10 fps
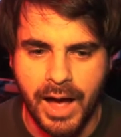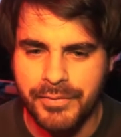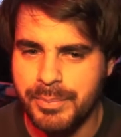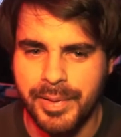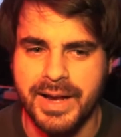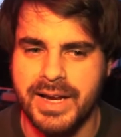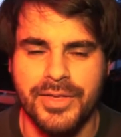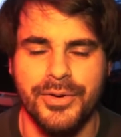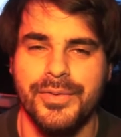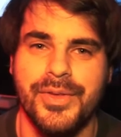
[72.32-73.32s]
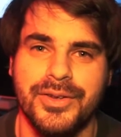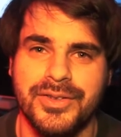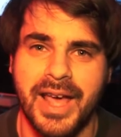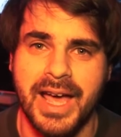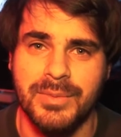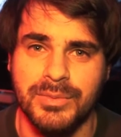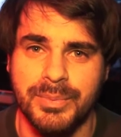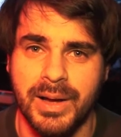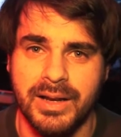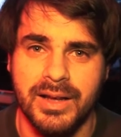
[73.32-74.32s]
haven't played either of those games,
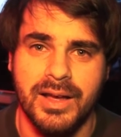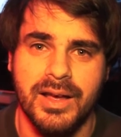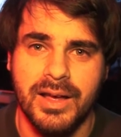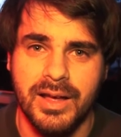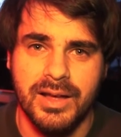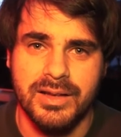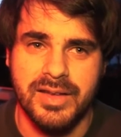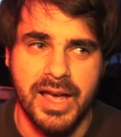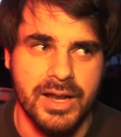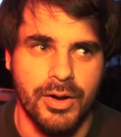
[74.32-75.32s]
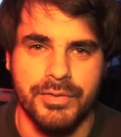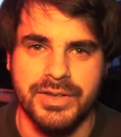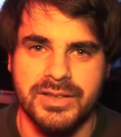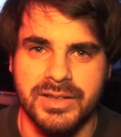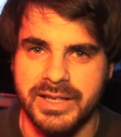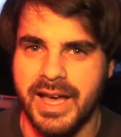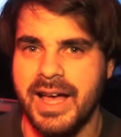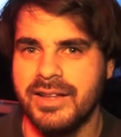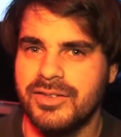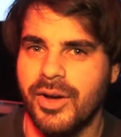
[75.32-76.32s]
but Dan obviously
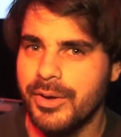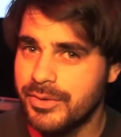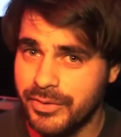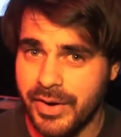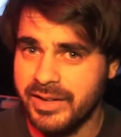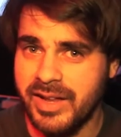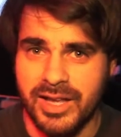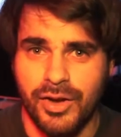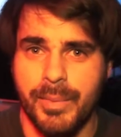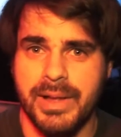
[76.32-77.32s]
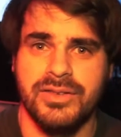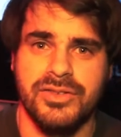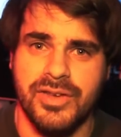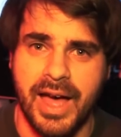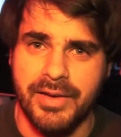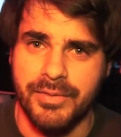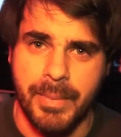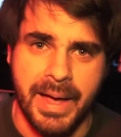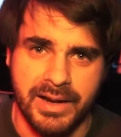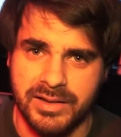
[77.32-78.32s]
has, so I'd direct any comments you have
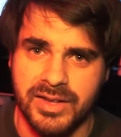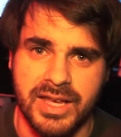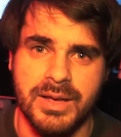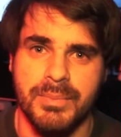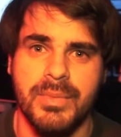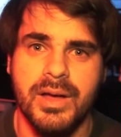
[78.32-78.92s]
about it to him.